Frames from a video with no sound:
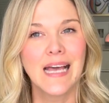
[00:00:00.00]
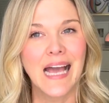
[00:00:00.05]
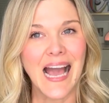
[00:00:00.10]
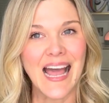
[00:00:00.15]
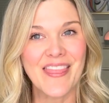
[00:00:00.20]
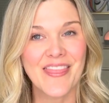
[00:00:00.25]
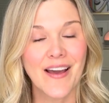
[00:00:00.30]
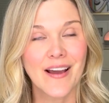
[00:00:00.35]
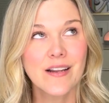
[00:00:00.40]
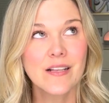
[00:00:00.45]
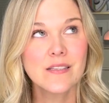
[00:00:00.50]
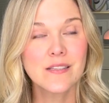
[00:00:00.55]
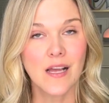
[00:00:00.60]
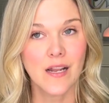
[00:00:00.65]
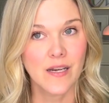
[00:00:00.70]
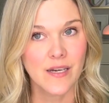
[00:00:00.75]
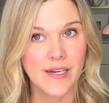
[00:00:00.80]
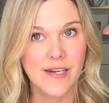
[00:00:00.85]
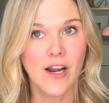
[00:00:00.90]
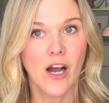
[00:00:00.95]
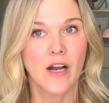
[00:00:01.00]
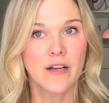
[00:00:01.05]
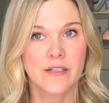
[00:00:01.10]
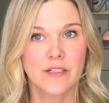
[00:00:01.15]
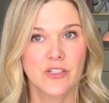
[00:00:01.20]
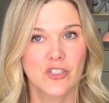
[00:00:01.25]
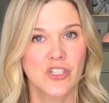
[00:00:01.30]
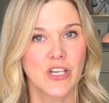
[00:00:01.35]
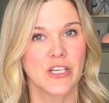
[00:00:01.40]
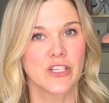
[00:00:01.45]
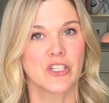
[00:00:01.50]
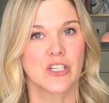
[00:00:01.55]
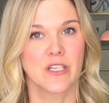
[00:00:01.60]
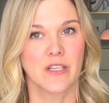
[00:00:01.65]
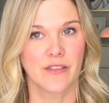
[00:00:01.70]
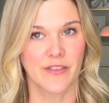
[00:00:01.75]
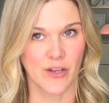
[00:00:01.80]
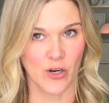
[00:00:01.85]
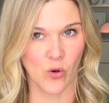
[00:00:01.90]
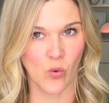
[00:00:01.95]
and that is not
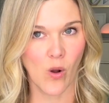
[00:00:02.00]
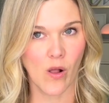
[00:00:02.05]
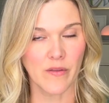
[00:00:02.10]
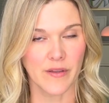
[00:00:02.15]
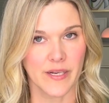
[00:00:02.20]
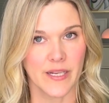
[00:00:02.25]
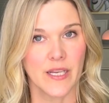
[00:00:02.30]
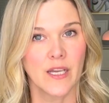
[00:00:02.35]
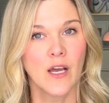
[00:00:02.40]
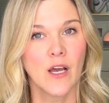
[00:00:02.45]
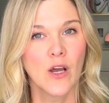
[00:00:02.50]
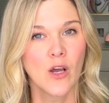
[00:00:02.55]
changing their quality.